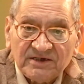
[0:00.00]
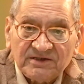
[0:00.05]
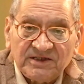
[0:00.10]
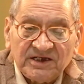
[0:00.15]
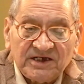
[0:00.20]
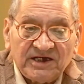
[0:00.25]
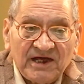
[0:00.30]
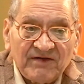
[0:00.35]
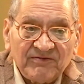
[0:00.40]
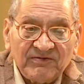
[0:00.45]

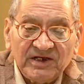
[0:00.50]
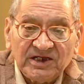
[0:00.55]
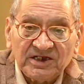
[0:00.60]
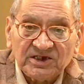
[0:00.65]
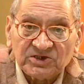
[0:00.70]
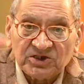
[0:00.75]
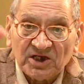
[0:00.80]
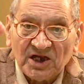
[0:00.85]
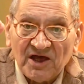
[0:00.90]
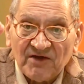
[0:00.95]
the
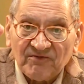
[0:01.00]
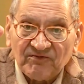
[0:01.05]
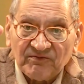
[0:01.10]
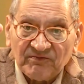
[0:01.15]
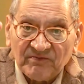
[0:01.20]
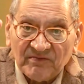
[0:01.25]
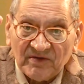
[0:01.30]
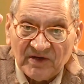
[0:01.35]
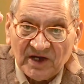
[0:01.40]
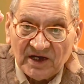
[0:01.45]
definition of
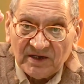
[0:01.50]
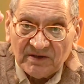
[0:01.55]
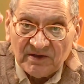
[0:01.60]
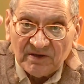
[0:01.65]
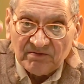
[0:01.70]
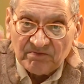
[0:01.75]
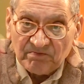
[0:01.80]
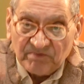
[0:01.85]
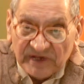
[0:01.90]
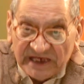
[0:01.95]

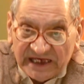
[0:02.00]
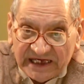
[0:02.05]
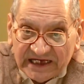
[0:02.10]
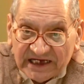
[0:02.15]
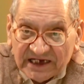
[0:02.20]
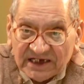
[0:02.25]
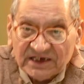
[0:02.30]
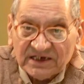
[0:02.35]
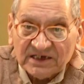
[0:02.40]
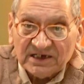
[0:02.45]

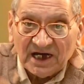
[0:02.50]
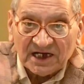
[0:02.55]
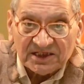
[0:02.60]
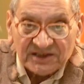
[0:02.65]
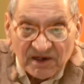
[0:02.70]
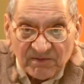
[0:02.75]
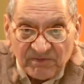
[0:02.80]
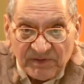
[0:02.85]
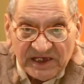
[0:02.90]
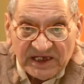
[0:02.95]
being,
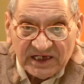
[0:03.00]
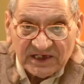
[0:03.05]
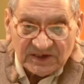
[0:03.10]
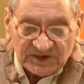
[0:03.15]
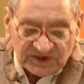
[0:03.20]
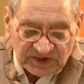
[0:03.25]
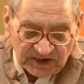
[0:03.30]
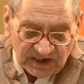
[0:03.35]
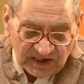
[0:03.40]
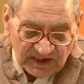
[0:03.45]
other
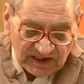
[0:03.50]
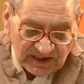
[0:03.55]
beings,